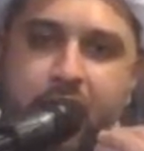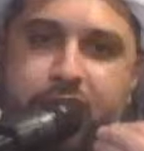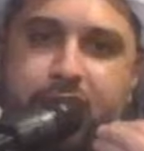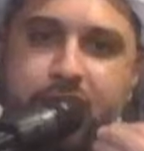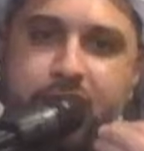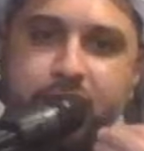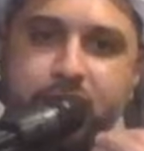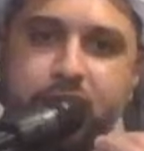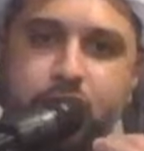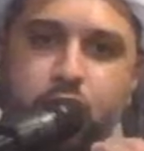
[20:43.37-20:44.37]
is an
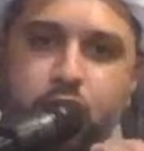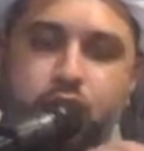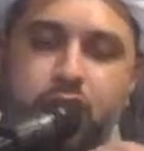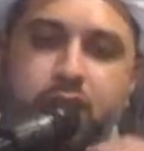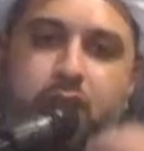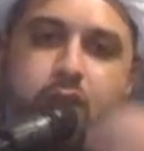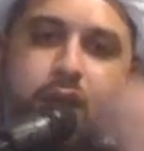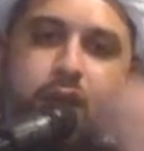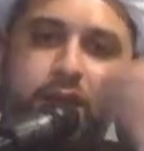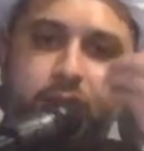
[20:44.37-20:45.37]
institution
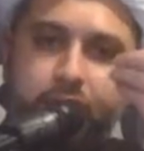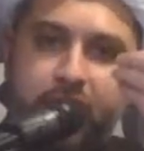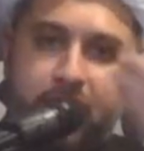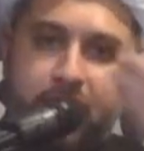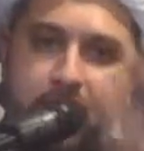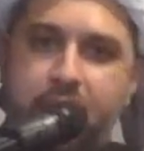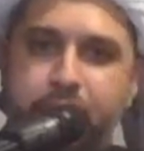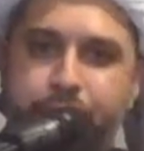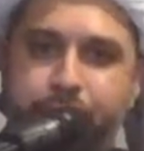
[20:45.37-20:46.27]
greater than life.